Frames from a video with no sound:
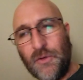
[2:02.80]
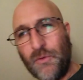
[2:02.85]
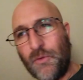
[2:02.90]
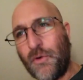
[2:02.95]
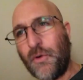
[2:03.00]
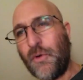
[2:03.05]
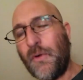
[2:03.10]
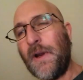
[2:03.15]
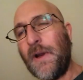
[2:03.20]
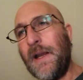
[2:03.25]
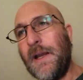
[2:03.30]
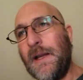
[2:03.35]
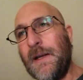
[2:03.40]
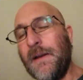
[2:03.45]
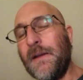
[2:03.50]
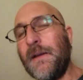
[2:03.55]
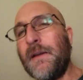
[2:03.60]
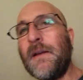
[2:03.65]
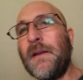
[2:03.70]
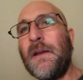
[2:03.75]

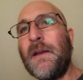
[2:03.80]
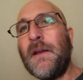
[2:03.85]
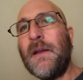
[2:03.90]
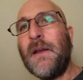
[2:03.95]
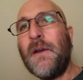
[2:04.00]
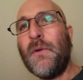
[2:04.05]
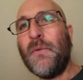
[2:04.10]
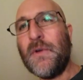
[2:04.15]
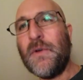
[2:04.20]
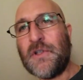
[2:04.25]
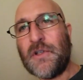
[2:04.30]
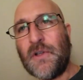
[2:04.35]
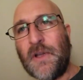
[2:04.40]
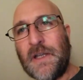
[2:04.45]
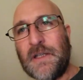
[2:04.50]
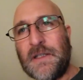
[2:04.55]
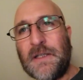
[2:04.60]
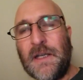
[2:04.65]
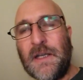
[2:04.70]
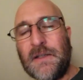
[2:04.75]
Ukraine, which
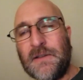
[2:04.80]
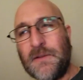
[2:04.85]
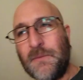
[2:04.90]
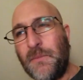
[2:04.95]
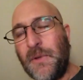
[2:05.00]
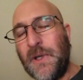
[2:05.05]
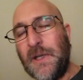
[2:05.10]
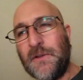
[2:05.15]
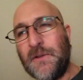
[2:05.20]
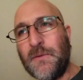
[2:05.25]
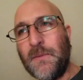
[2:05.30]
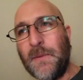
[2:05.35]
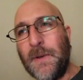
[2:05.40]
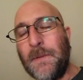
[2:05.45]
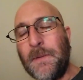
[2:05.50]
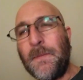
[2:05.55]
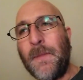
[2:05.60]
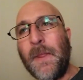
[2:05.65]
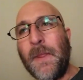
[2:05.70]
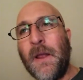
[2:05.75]
led to his impeachment.